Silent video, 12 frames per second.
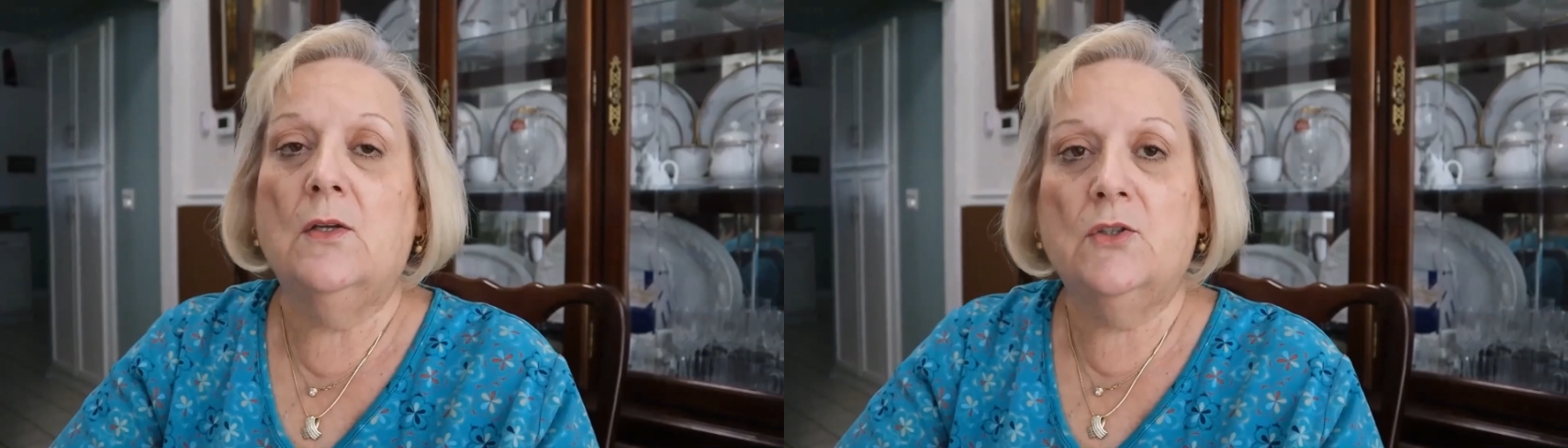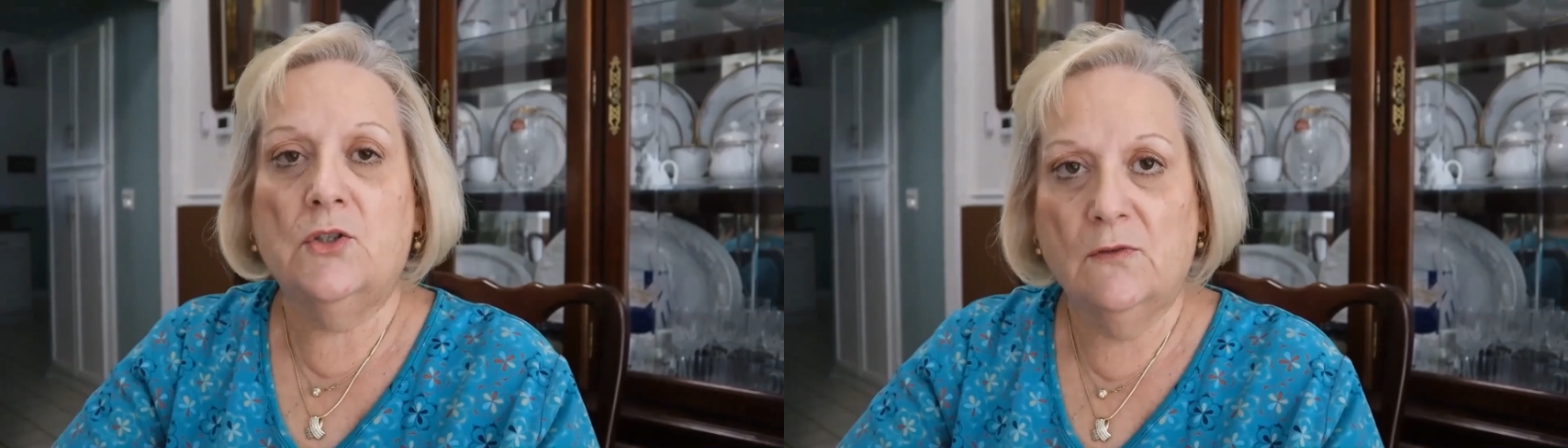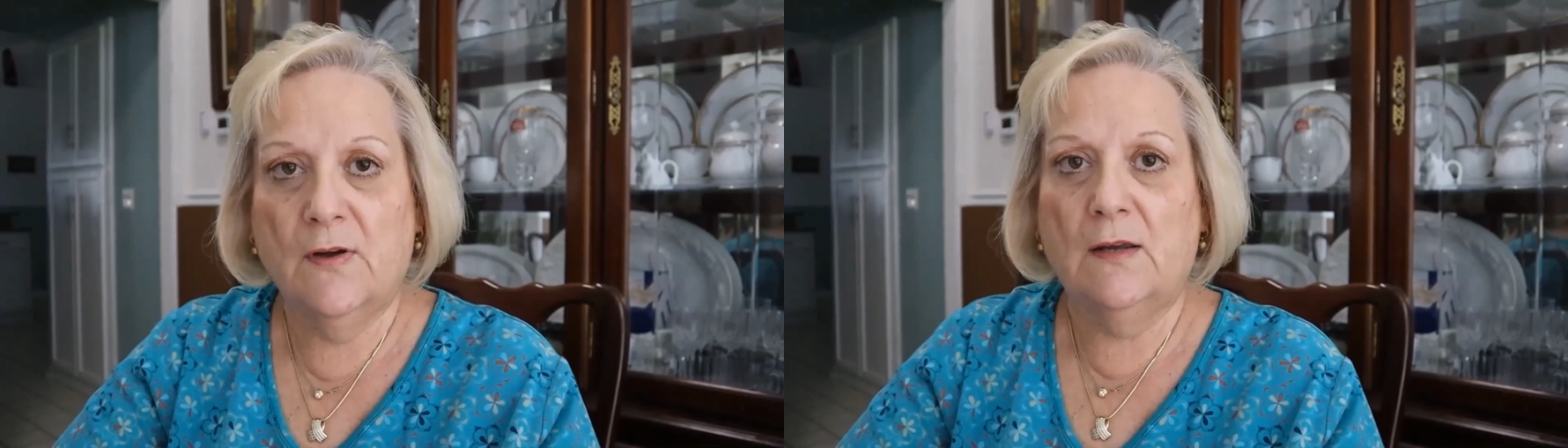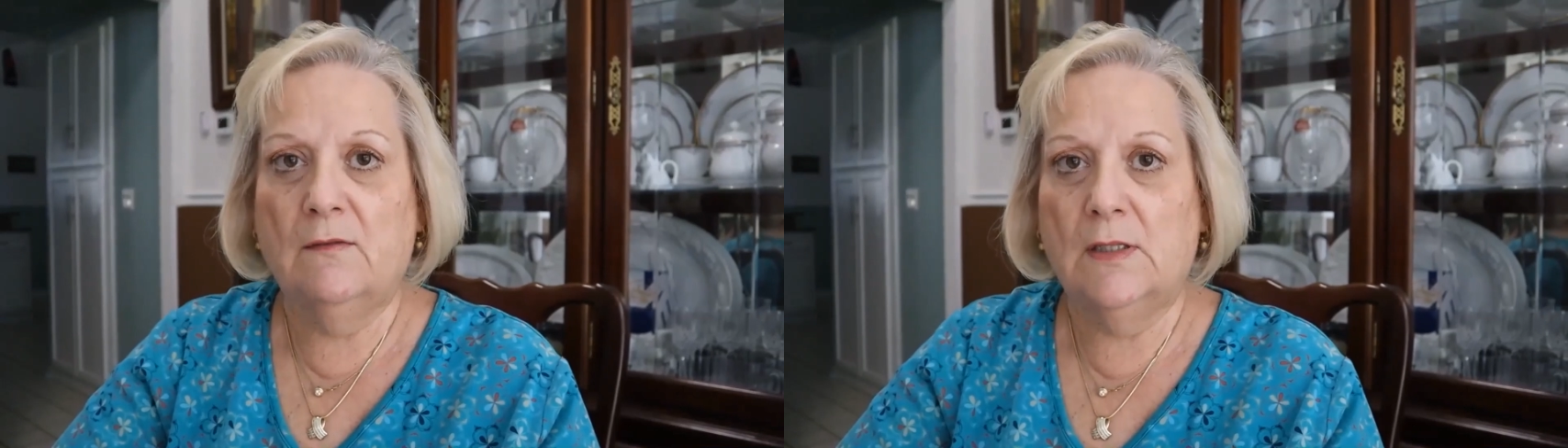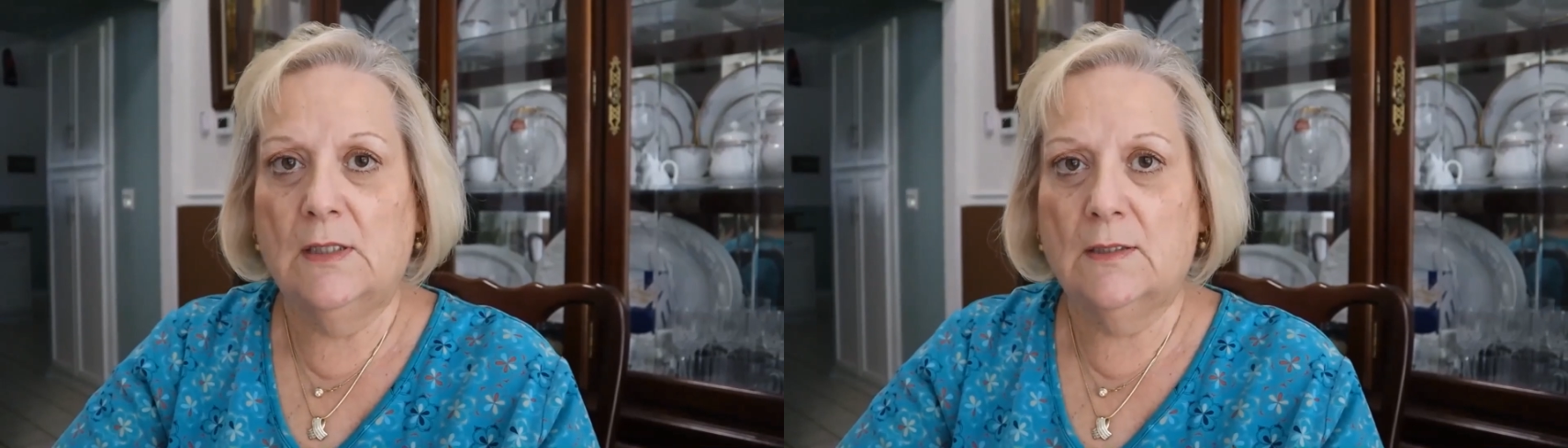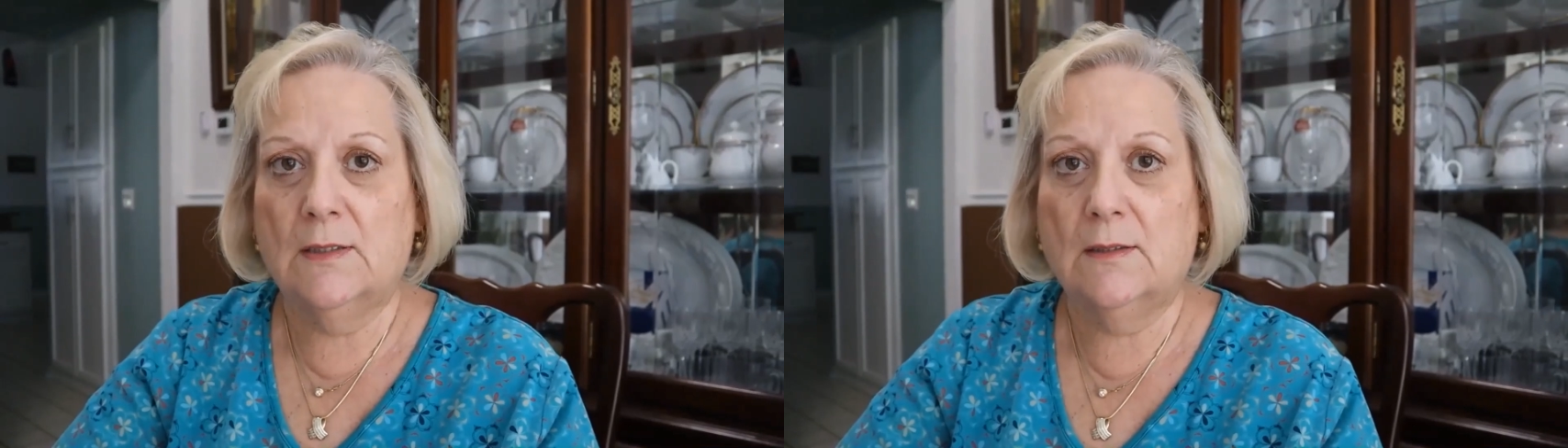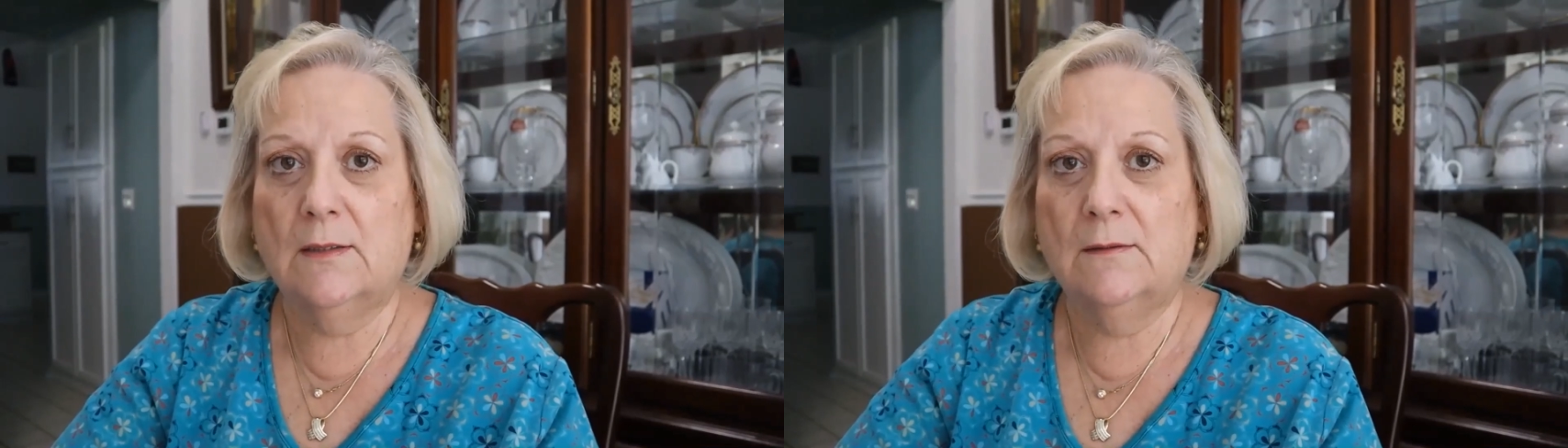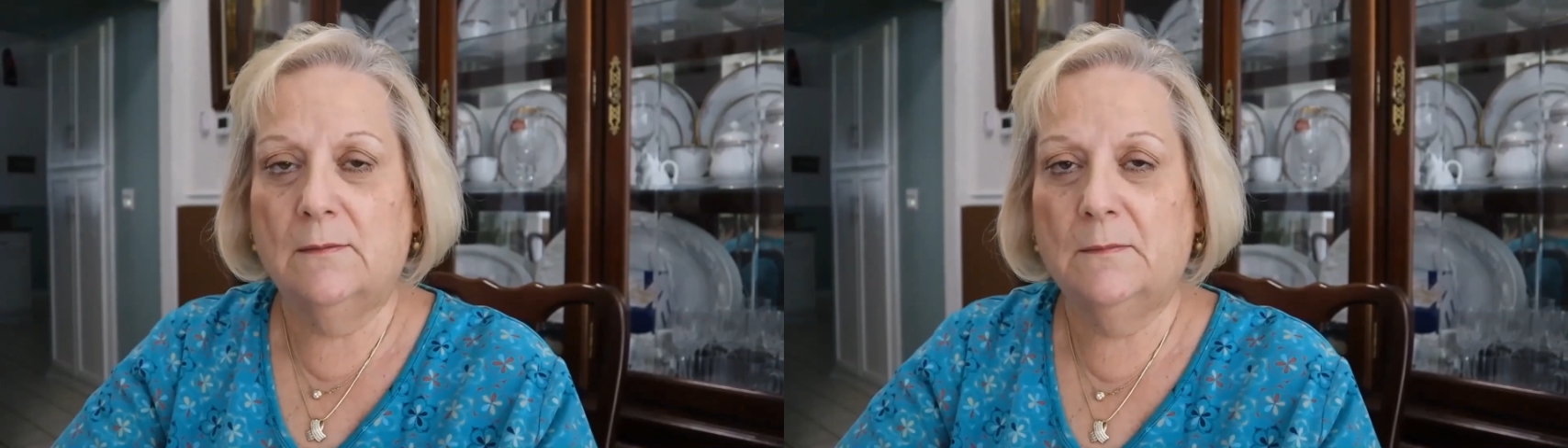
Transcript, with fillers: survivalist.